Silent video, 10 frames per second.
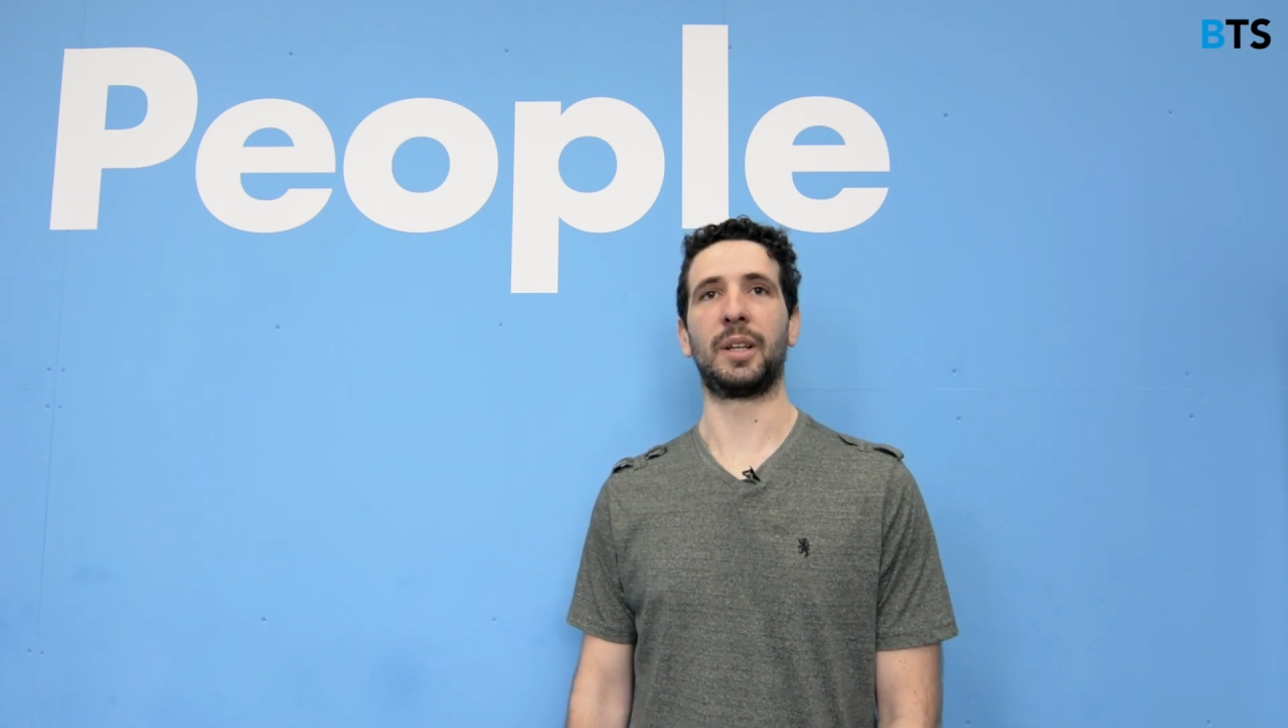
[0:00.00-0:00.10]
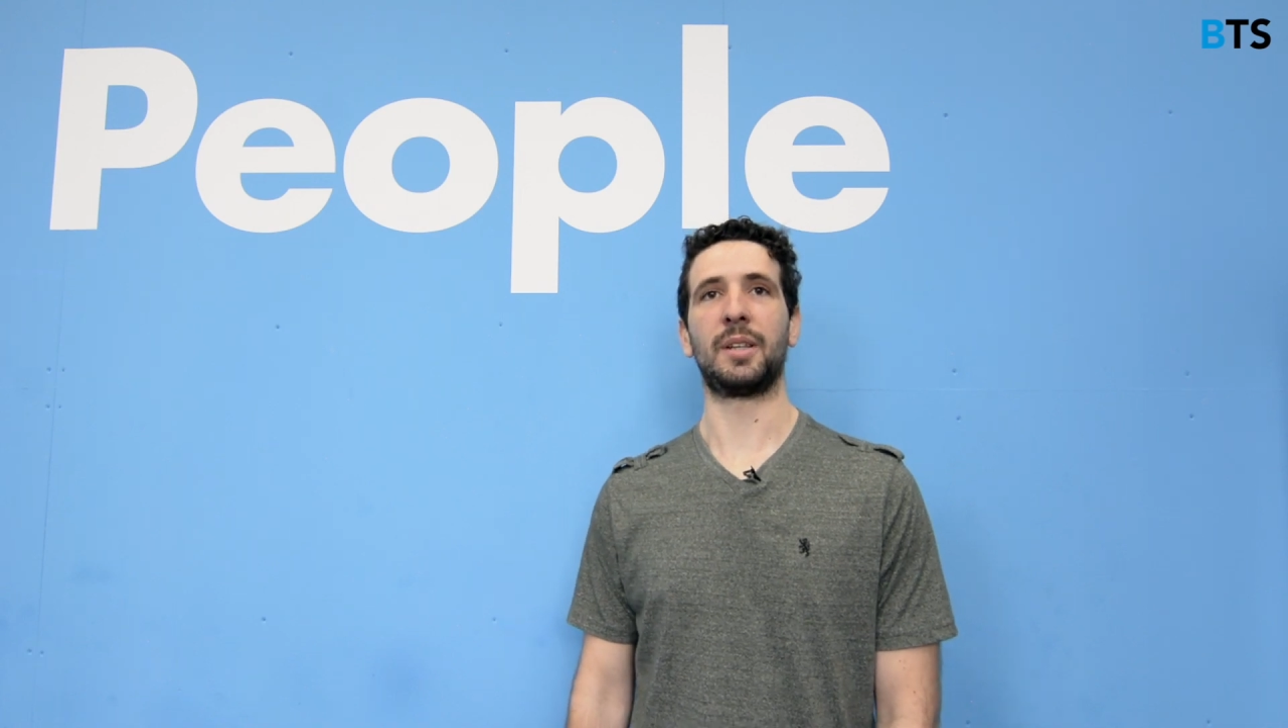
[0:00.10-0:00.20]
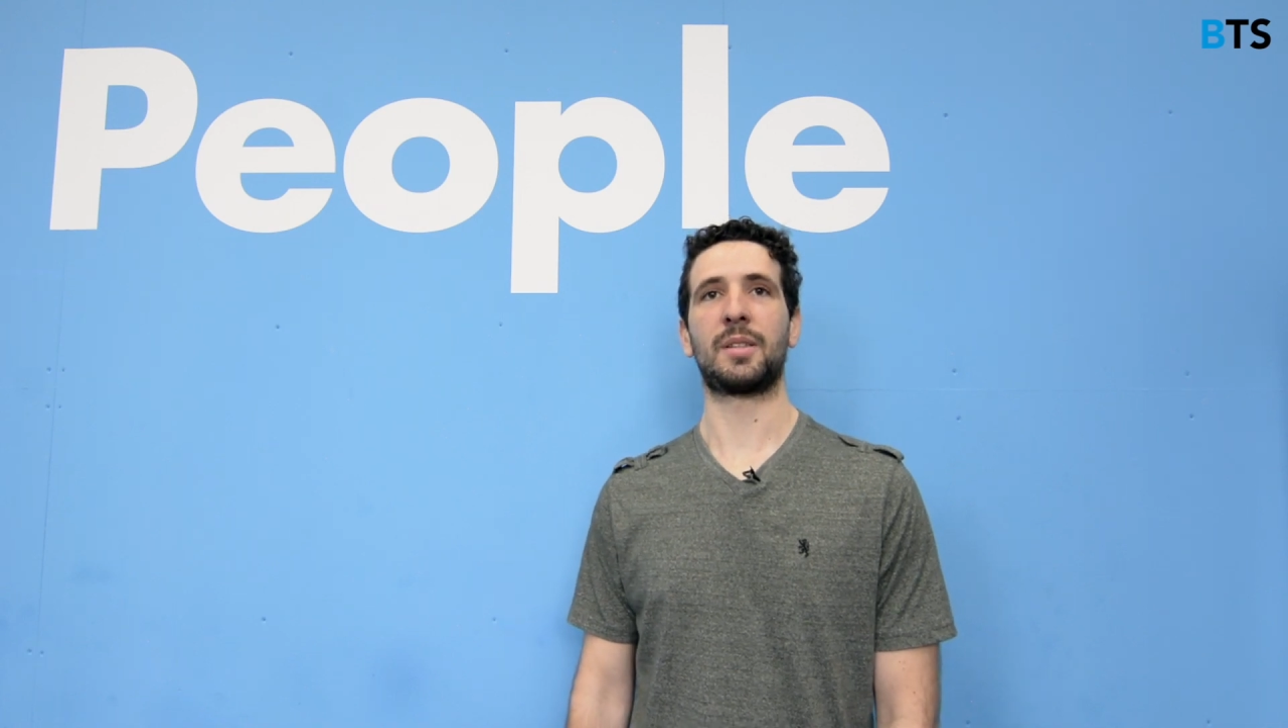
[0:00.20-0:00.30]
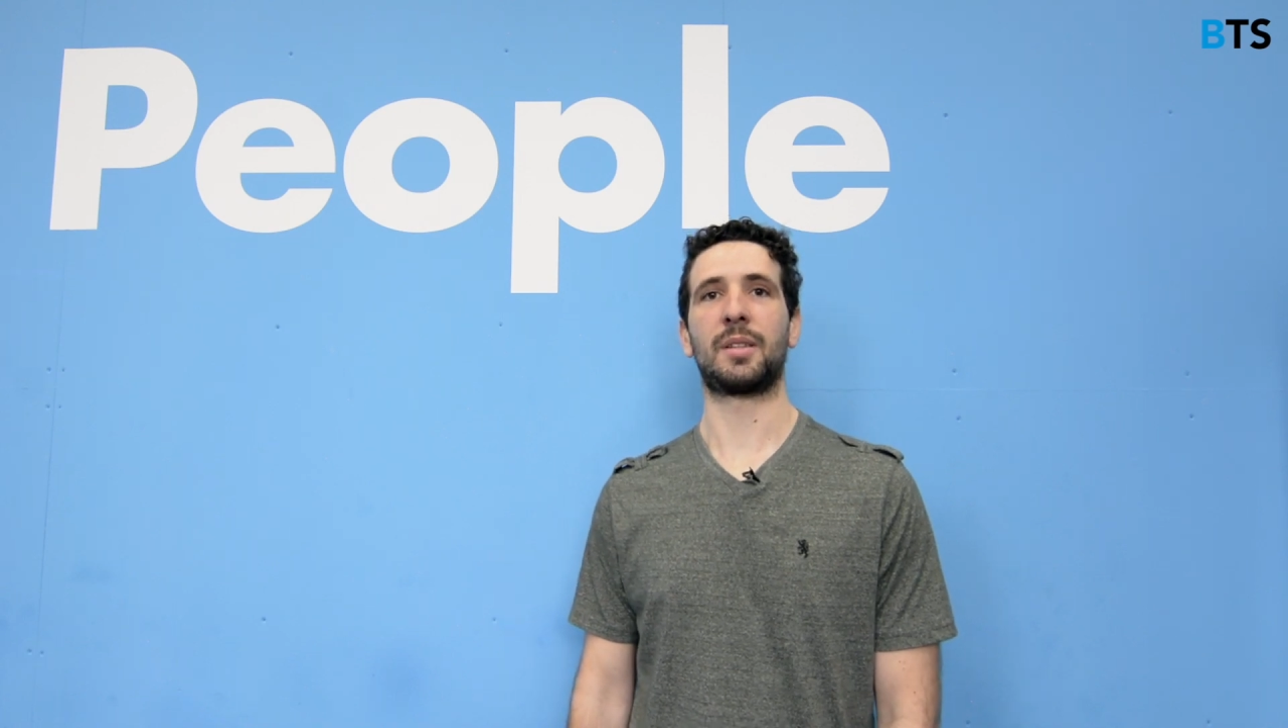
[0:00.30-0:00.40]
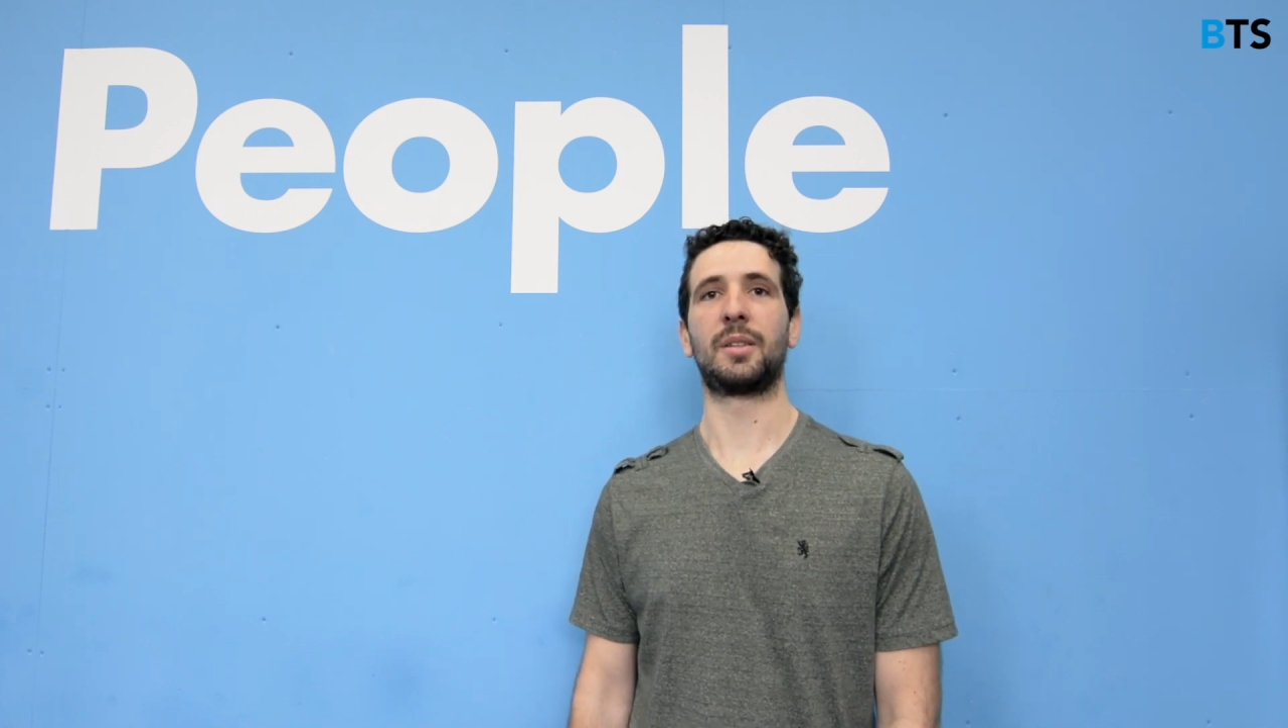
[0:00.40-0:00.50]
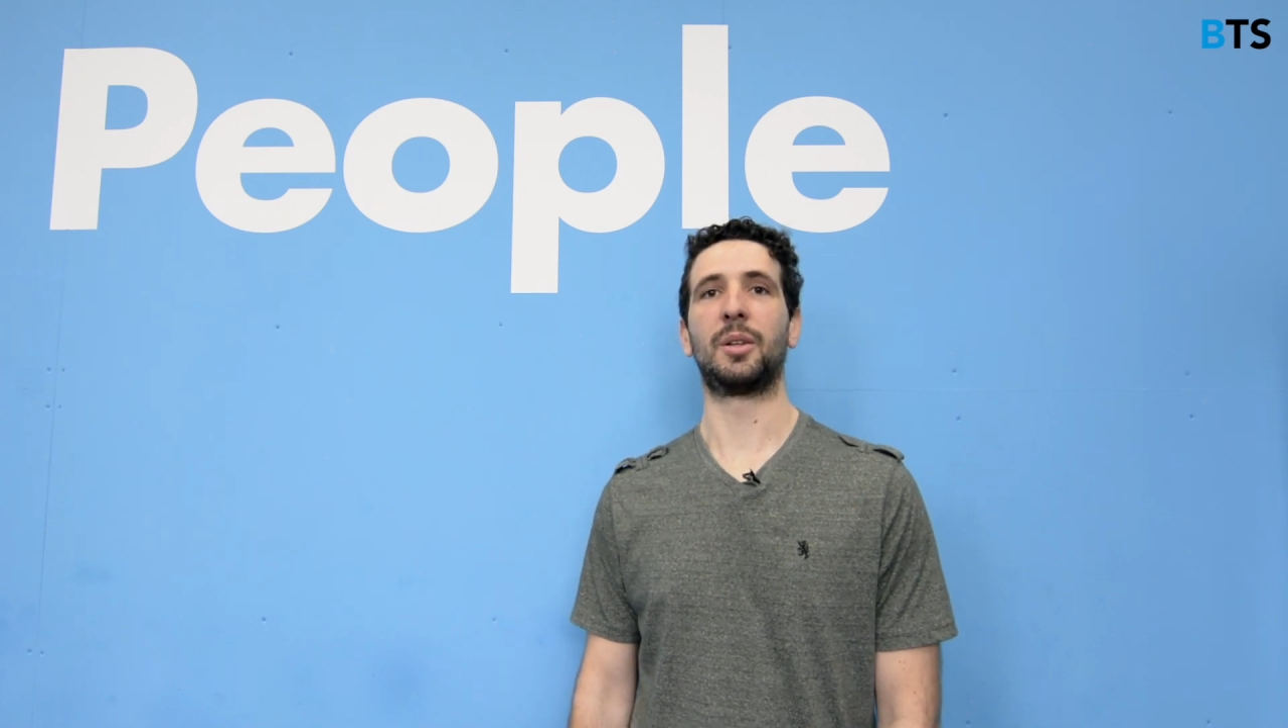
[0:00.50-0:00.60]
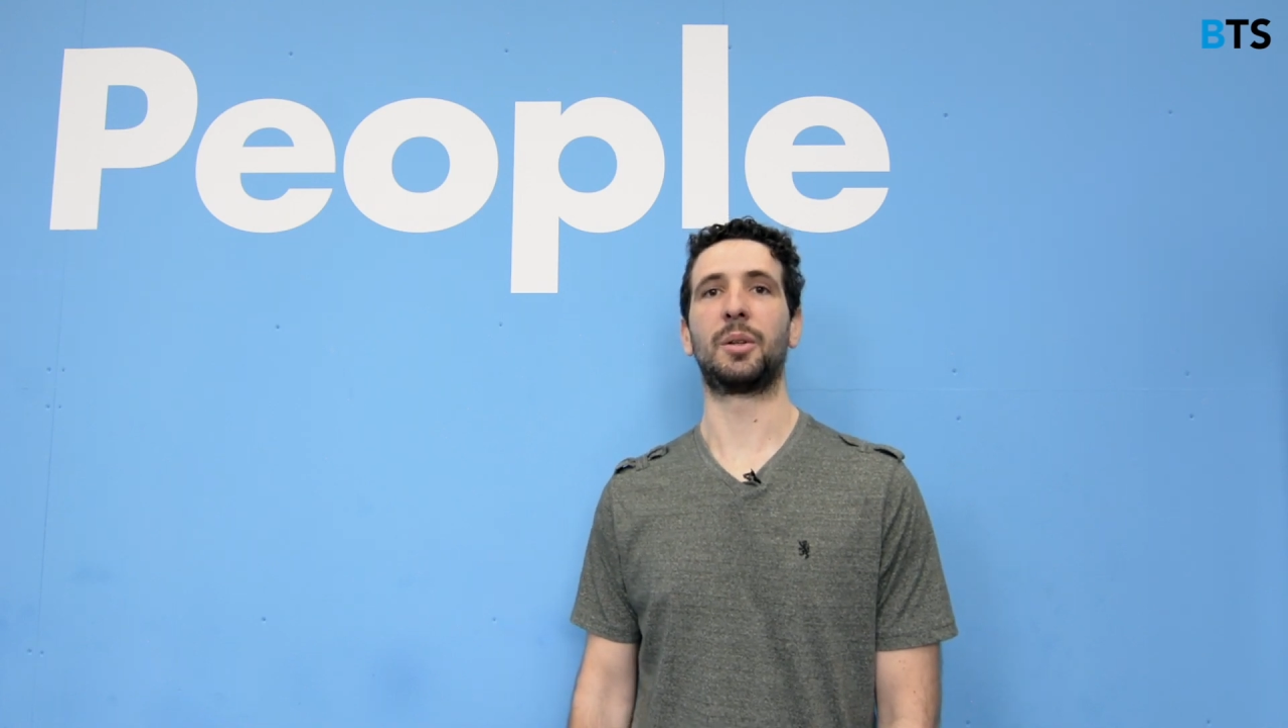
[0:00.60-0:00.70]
is,